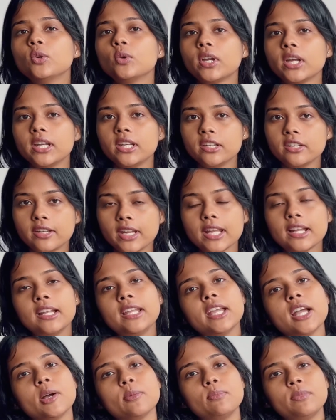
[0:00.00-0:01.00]
can directly
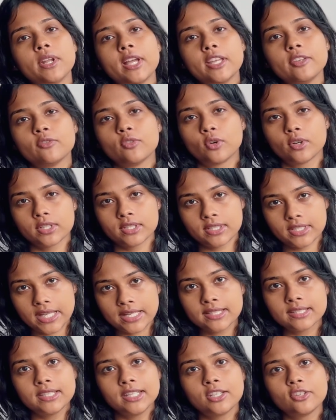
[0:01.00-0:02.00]
apply for
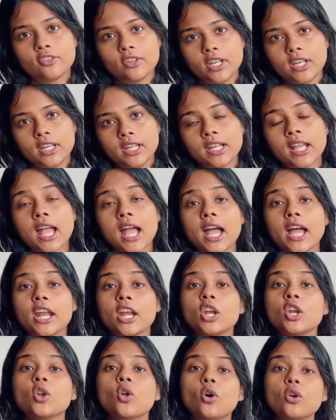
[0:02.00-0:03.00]
SESTI training
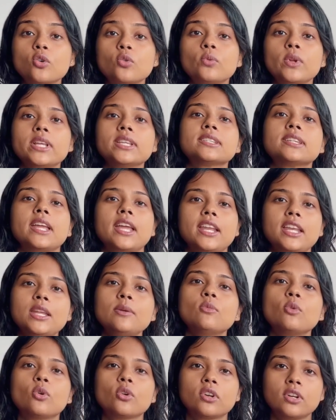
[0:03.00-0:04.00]
and not waste any
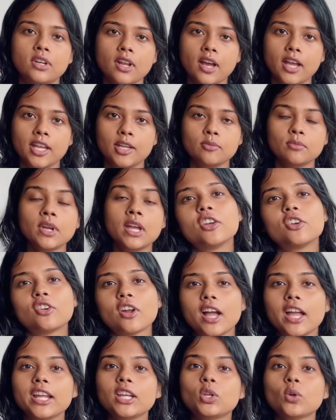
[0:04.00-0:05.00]
more time
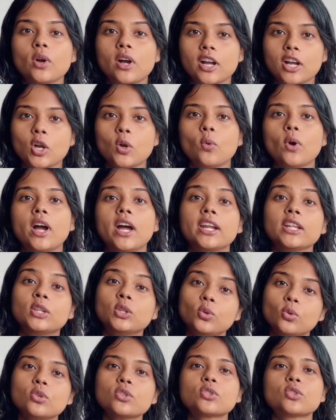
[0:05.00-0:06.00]
trying to acquire
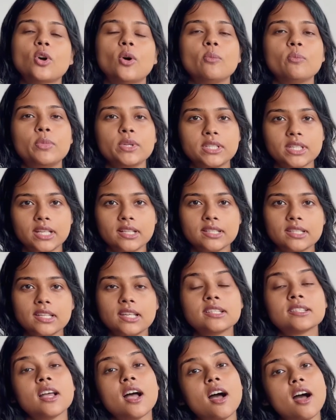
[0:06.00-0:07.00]
those
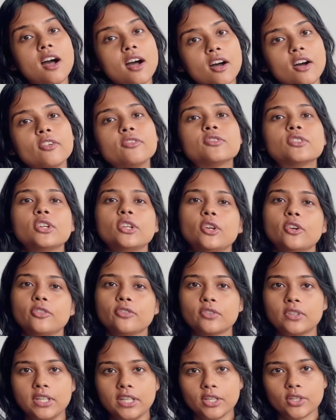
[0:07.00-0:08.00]
competencies after
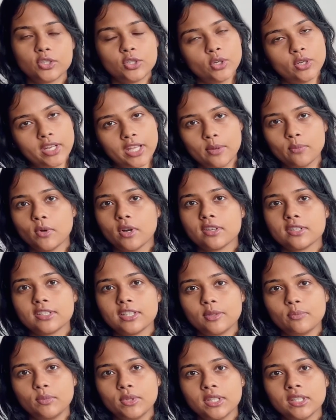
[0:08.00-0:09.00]
you've cleared your
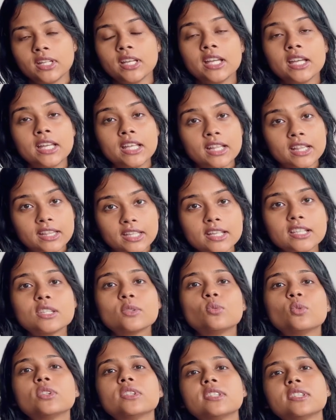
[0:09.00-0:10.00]
MRCP. This
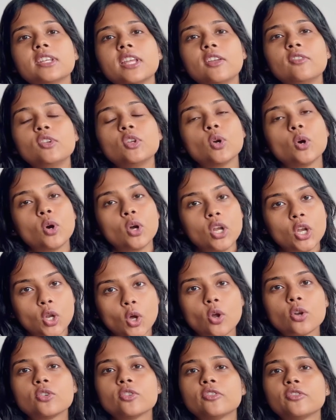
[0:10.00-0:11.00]
would save you a
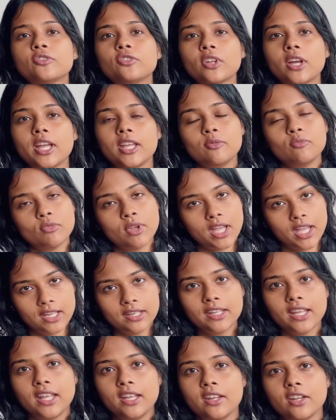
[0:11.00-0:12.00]
lot of time
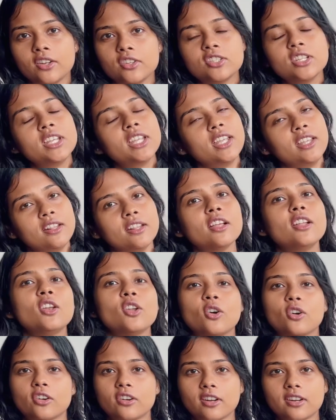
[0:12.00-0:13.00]
and energy in the
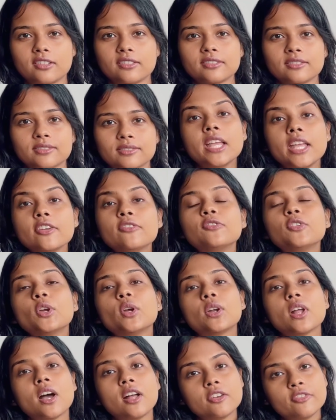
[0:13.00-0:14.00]
long run. If
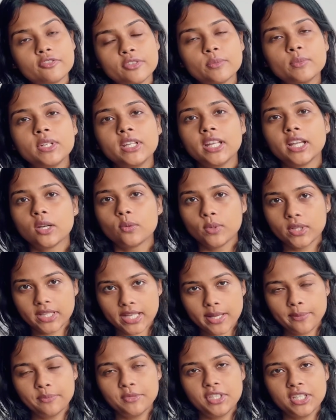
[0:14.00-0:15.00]
you're unfamiliar with
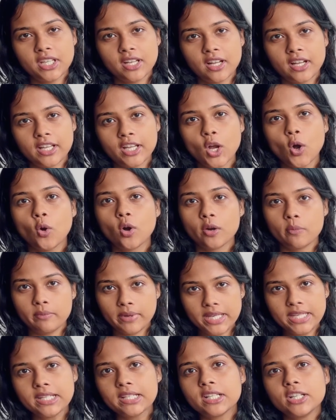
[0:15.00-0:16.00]
MTI or
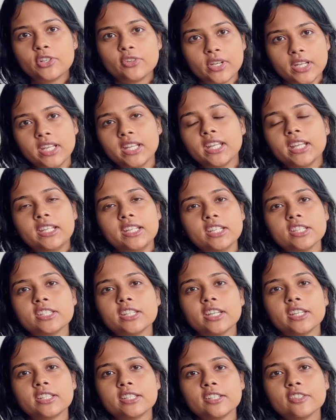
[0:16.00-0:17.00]
Medical Training
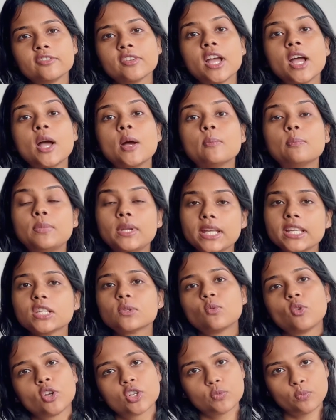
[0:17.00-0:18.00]
Initiative, please
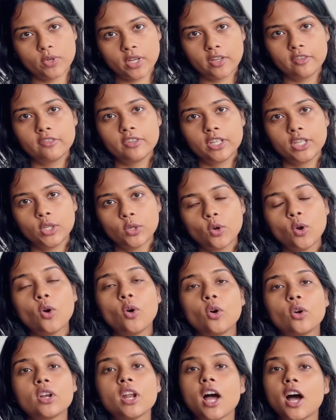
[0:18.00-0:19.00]
watch my video
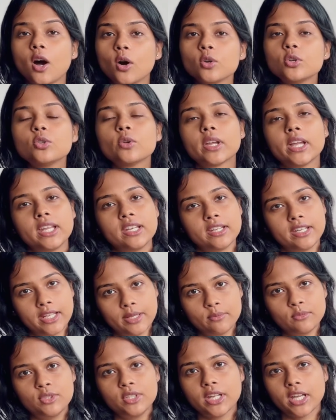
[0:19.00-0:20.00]
on how to get an
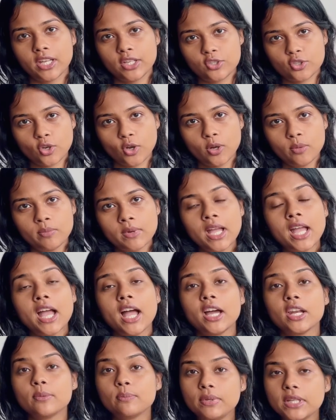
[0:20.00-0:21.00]
MTI job,
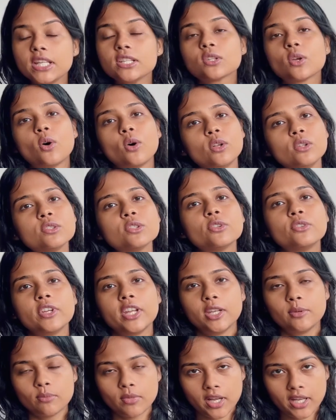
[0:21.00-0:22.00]
and please also
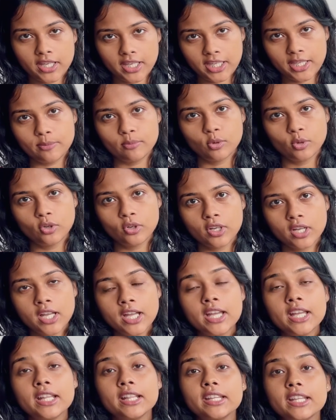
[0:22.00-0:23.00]
read my ebook.
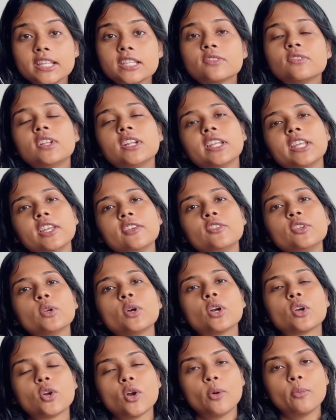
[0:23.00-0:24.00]
This will give you
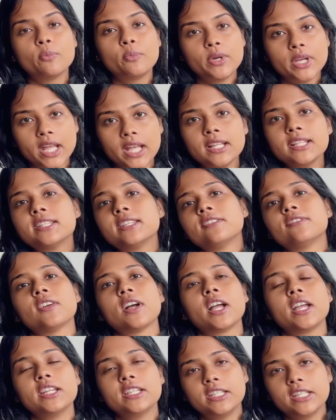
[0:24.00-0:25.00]
a comprehensive
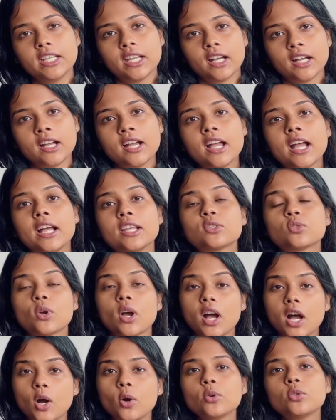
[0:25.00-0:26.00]
idea as to
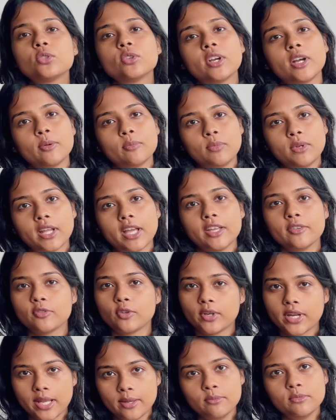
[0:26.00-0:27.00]
how to apply
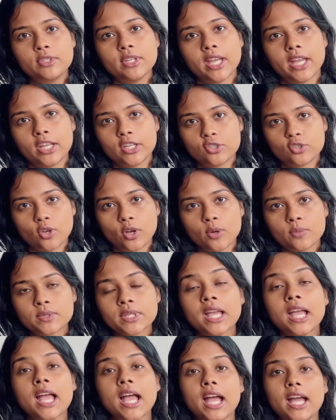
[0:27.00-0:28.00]
for MTI jobs
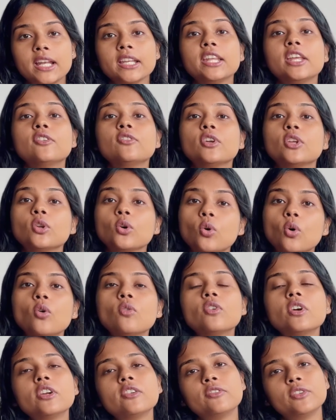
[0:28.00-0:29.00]
and give you an
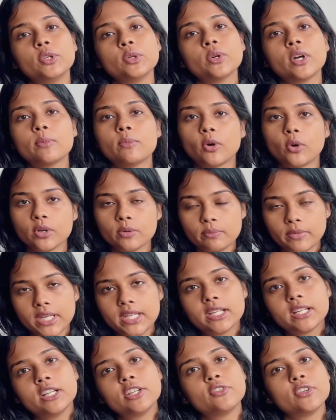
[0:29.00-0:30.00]
overview about
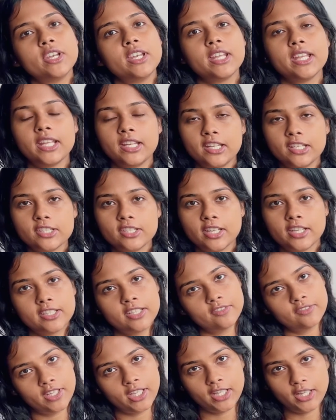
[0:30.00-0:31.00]
Medical Training
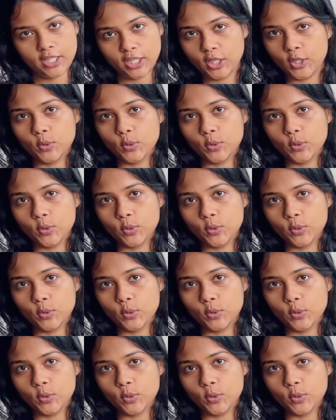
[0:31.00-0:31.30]
Initiative in the